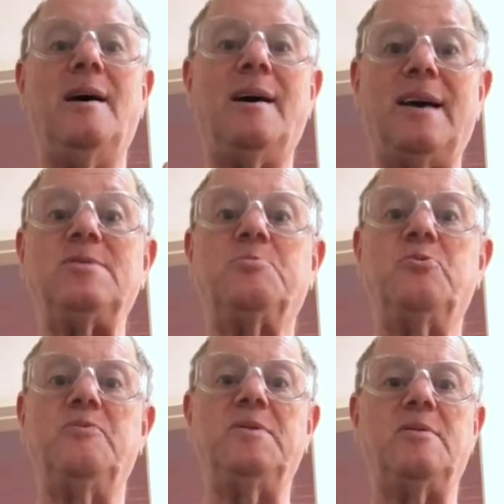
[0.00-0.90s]
I guess,
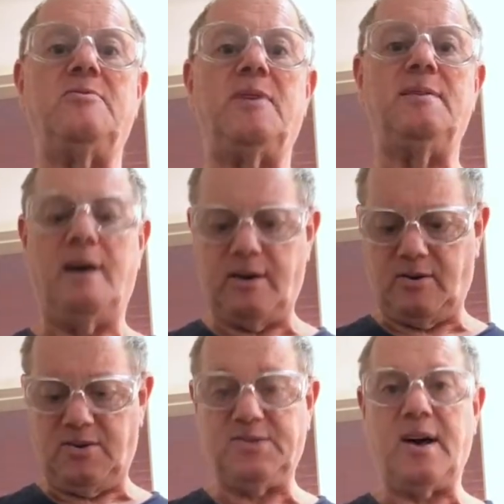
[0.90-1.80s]
proving the thread
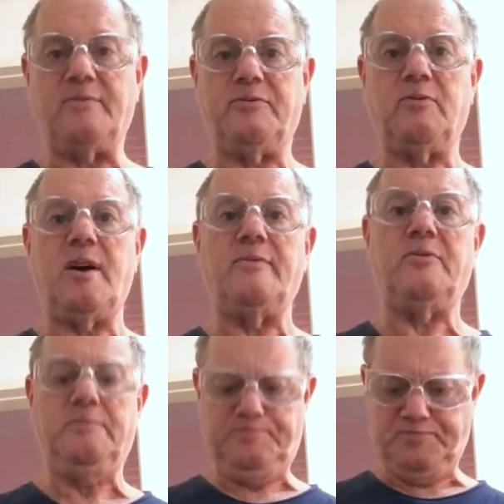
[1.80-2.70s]
locker is not forever.